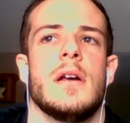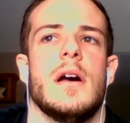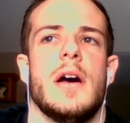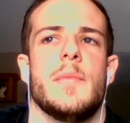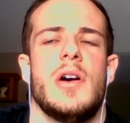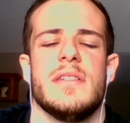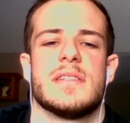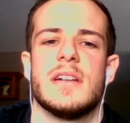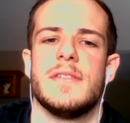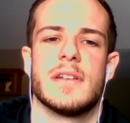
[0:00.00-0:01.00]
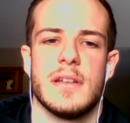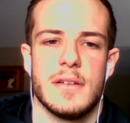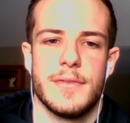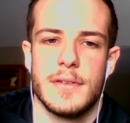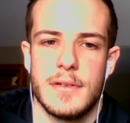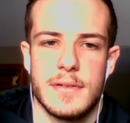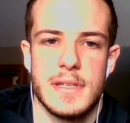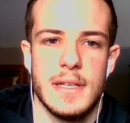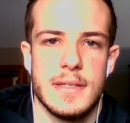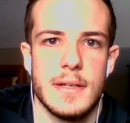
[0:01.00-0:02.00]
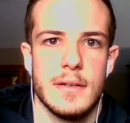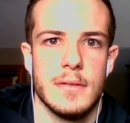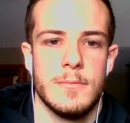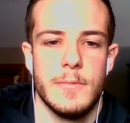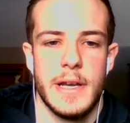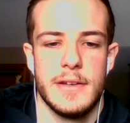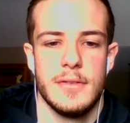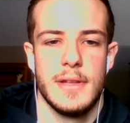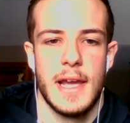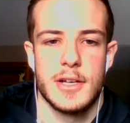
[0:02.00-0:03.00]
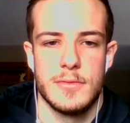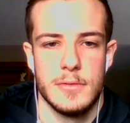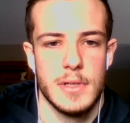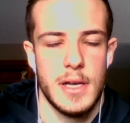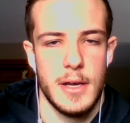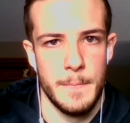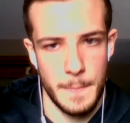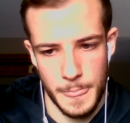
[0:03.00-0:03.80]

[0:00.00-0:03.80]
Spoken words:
All the stuff I'll get into further detail when I do the actual